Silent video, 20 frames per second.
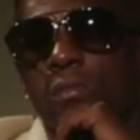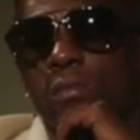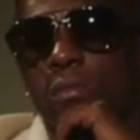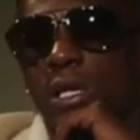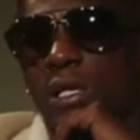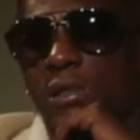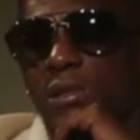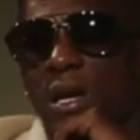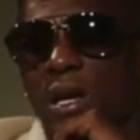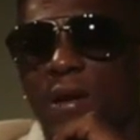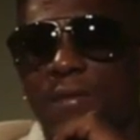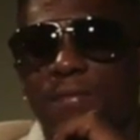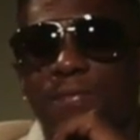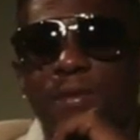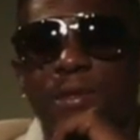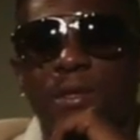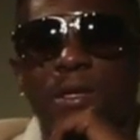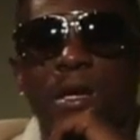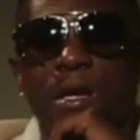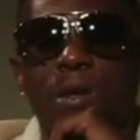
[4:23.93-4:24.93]
That's how I
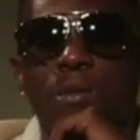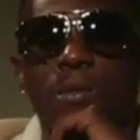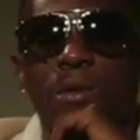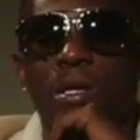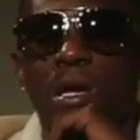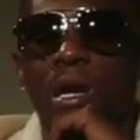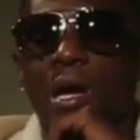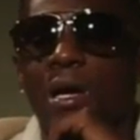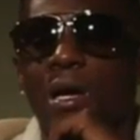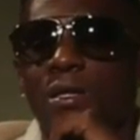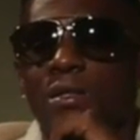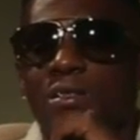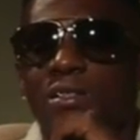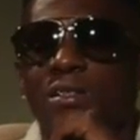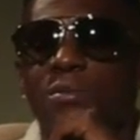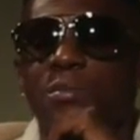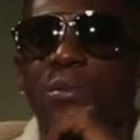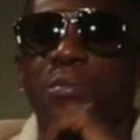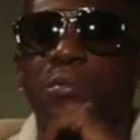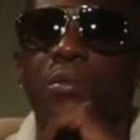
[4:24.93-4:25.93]
feel like with God, he
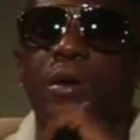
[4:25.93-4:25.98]
just be